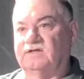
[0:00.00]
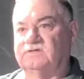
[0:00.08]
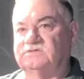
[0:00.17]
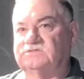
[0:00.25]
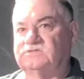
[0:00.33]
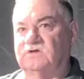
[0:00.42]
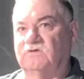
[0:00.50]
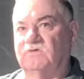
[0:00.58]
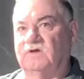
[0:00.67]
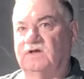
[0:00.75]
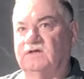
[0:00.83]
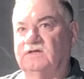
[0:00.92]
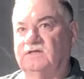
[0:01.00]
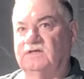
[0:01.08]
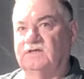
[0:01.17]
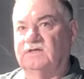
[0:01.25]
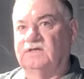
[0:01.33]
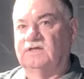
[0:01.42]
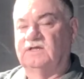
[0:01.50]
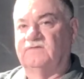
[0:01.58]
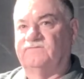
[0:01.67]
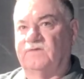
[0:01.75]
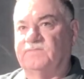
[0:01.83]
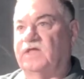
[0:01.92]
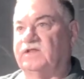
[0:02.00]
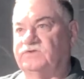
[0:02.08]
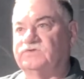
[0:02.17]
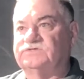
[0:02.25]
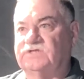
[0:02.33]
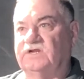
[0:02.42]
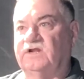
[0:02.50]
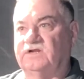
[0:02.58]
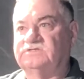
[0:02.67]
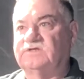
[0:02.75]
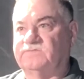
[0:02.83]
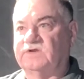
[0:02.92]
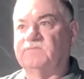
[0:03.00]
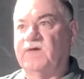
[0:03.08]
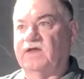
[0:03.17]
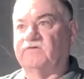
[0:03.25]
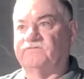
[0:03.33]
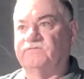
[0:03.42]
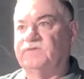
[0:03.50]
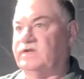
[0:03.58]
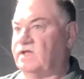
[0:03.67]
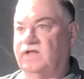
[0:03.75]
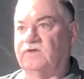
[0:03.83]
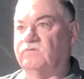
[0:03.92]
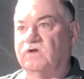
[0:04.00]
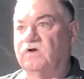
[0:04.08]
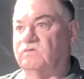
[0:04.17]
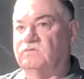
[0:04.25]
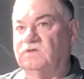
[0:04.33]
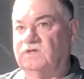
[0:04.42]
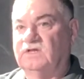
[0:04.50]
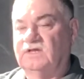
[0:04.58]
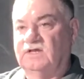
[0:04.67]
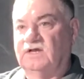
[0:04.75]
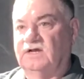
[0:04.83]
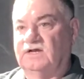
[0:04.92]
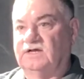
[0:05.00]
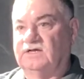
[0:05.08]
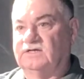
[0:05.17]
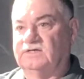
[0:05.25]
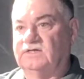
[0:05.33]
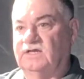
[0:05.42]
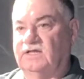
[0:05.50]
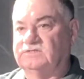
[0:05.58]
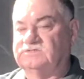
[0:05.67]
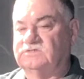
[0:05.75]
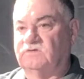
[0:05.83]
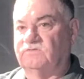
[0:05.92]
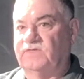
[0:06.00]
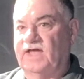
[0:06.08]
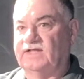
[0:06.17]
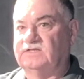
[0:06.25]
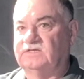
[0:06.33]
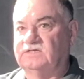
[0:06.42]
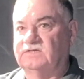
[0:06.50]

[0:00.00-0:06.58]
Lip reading: So if I'm not interested in the subject matter of the meeting, I don't go. And so that